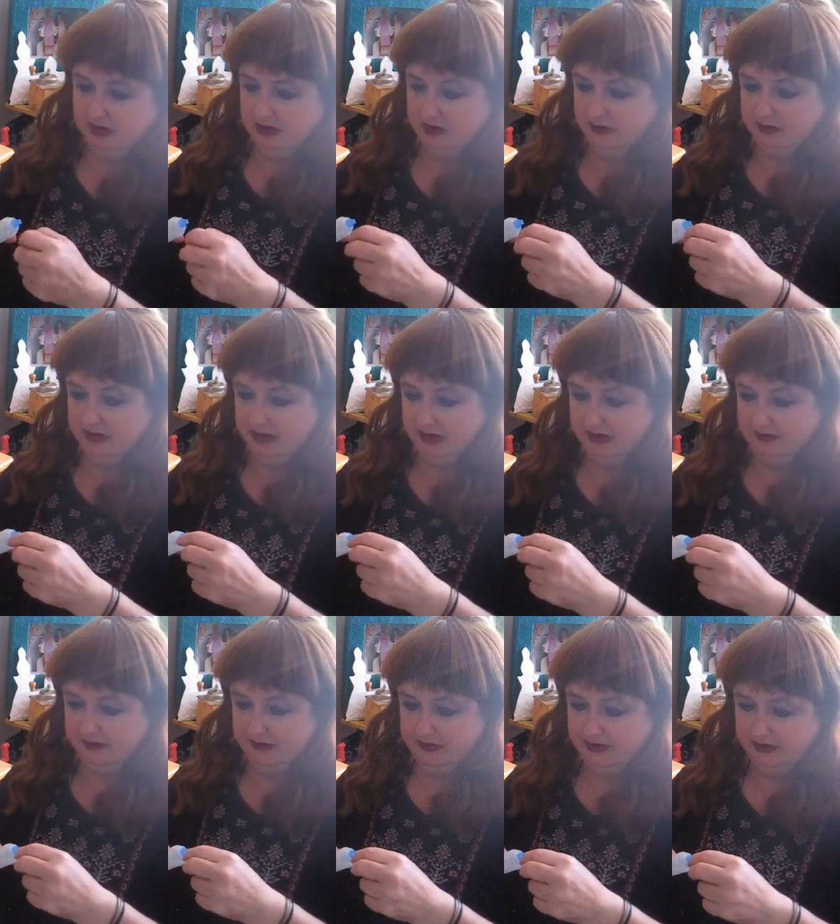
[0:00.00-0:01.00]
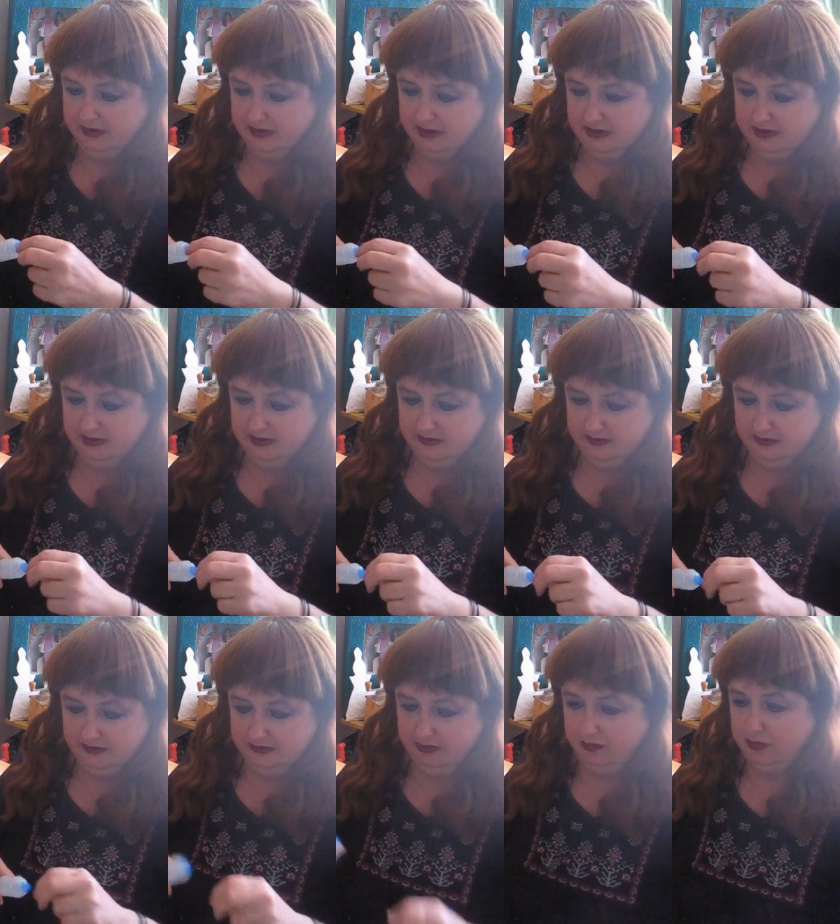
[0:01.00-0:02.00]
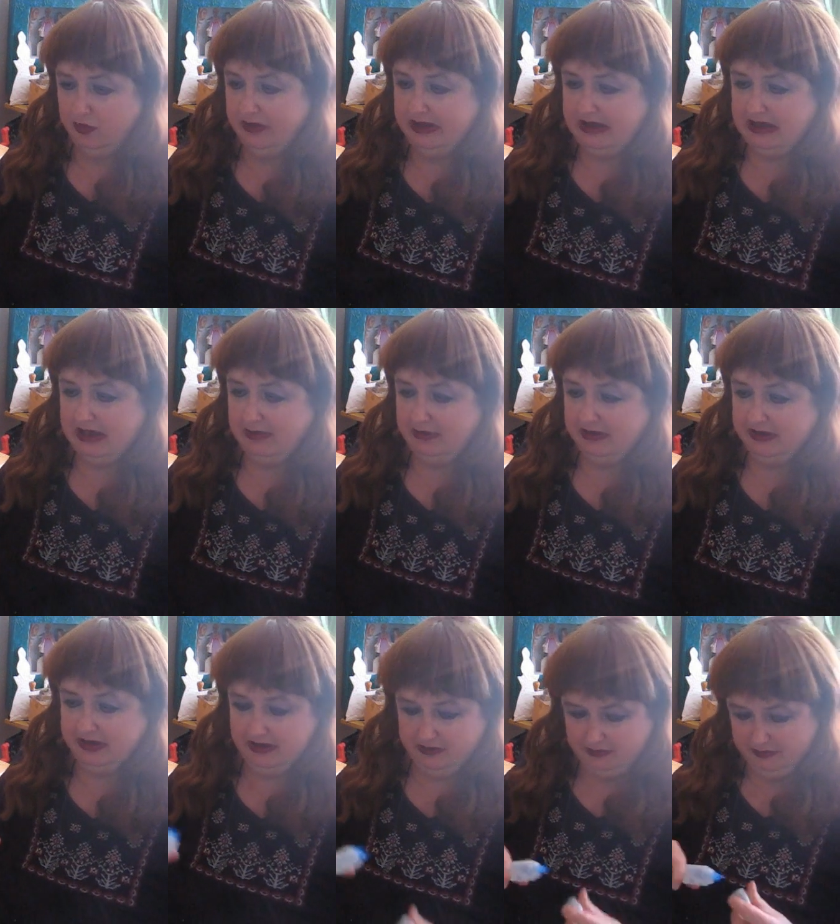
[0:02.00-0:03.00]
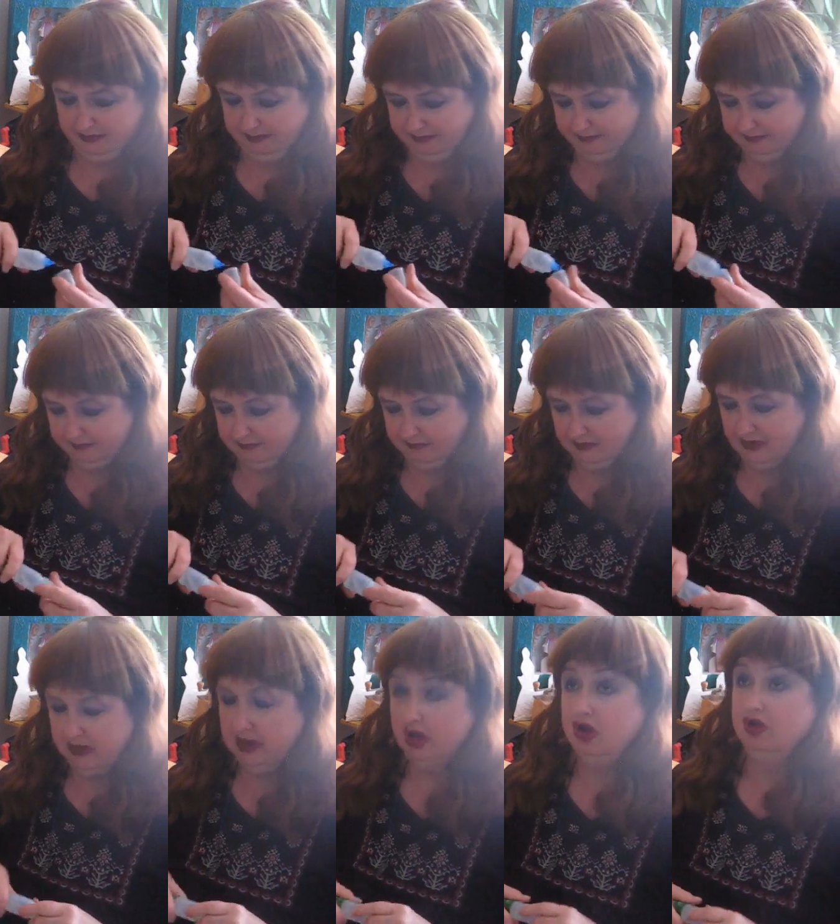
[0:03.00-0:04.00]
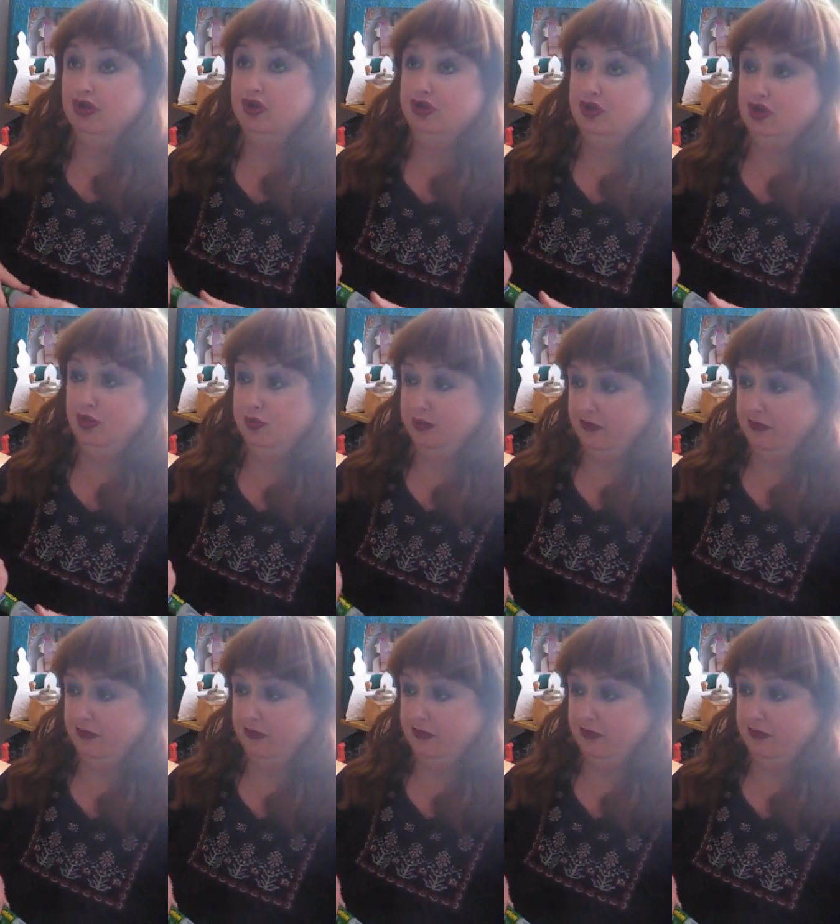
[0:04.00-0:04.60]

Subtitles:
we have the little pointy applicator. Super